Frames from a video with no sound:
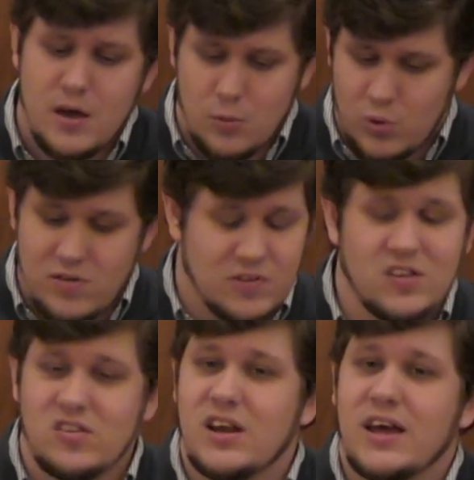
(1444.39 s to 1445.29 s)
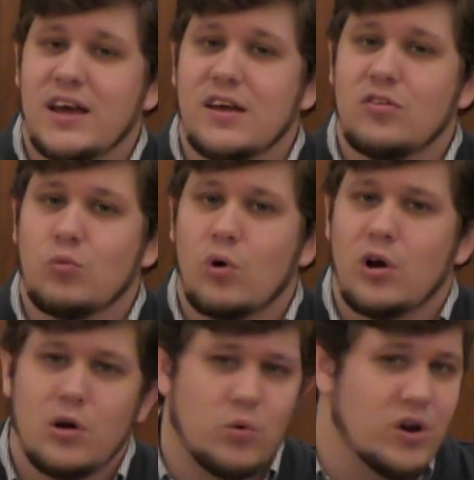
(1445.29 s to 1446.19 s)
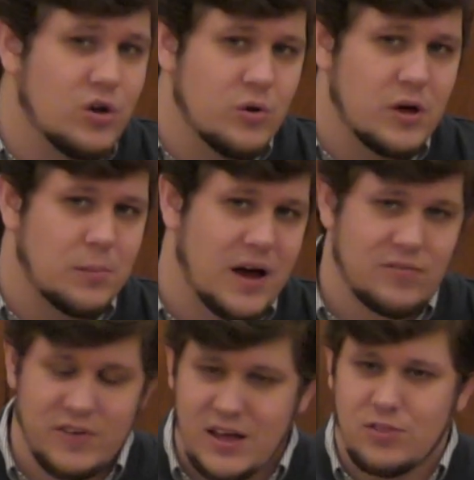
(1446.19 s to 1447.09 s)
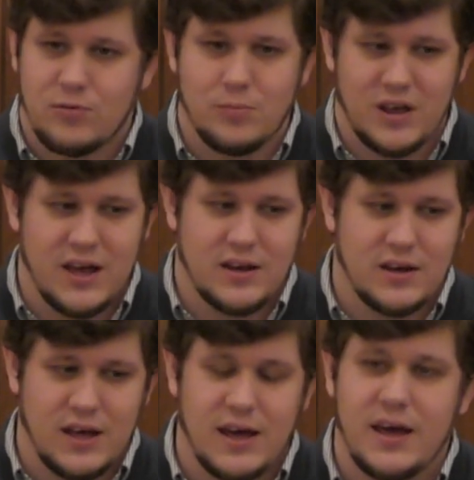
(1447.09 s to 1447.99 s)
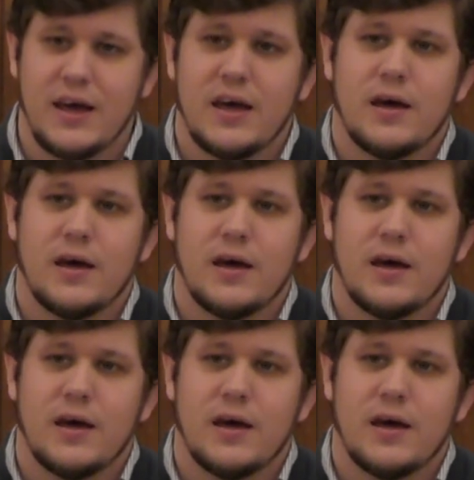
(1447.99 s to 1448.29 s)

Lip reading: revisiting His Word, renewing my faith from day to day.